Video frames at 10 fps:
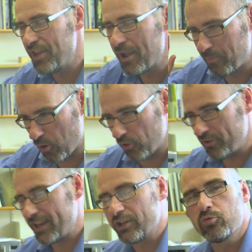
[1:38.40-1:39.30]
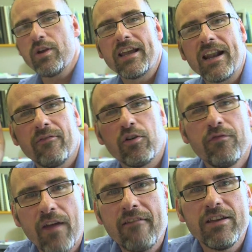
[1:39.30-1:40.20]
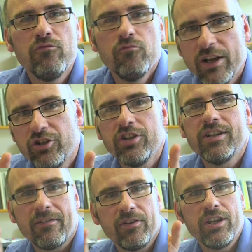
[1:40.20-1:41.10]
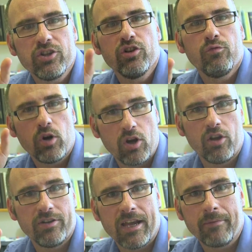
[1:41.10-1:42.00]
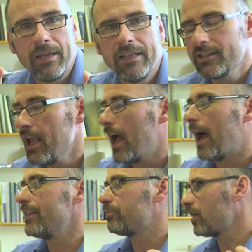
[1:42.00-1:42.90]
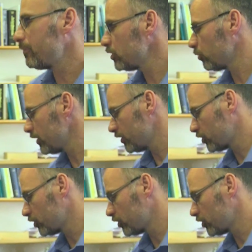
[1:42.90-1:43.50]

The important thing is we can have a very rigid definition of what contact means. And the problem is with the